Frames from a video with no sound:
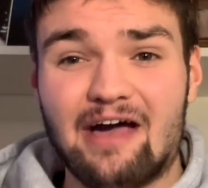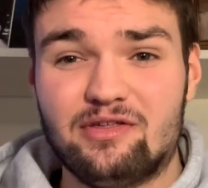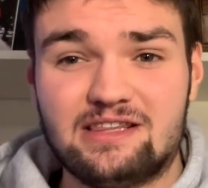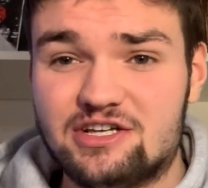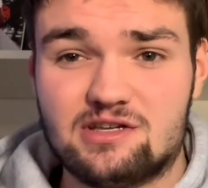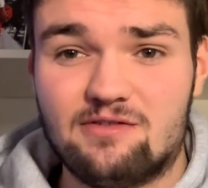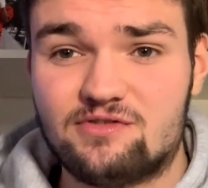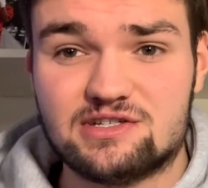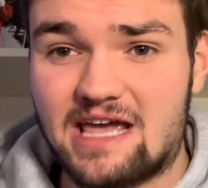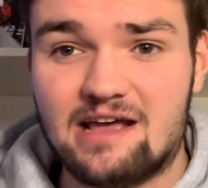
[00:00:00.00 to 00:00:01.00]
think they should have
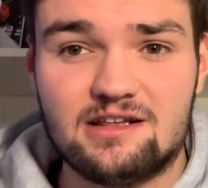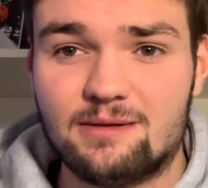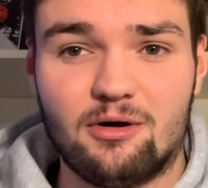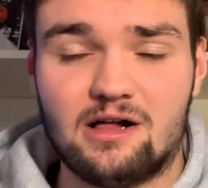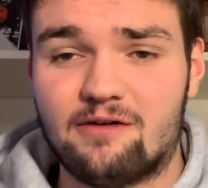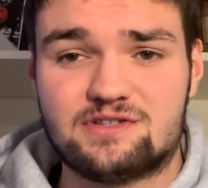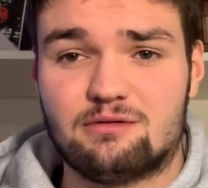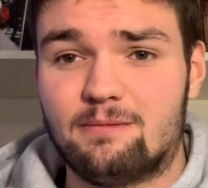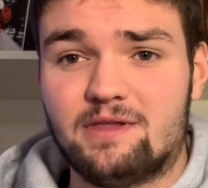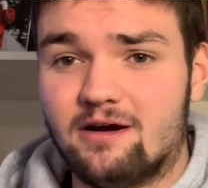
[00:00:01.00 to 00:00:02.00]
just handed the ball off to
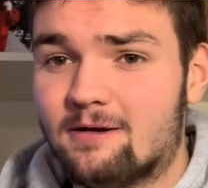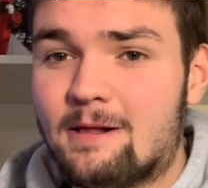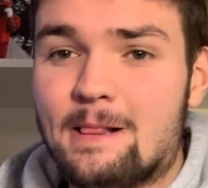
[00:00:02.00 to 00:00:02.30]
him there.